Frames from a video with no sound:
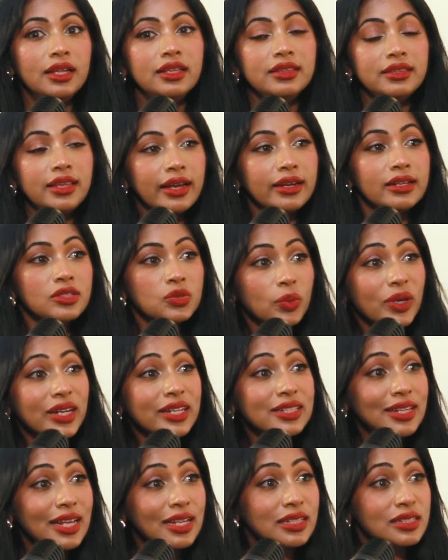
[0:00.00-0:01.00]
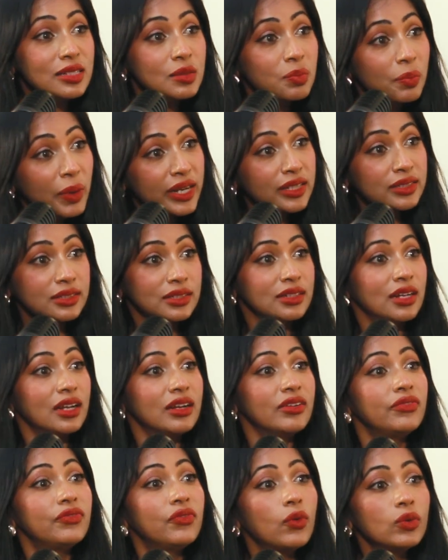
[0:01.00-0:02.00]
that is what is expected,
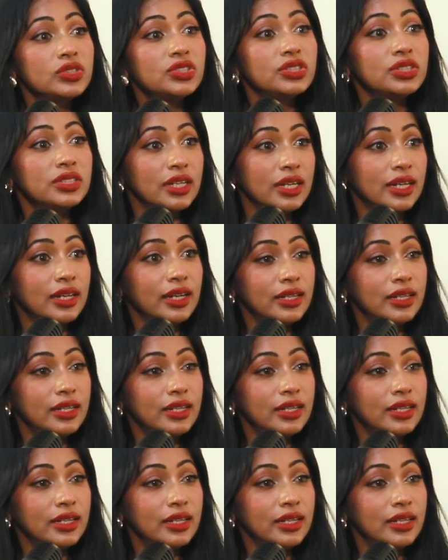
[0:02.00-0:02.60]
unfortunately.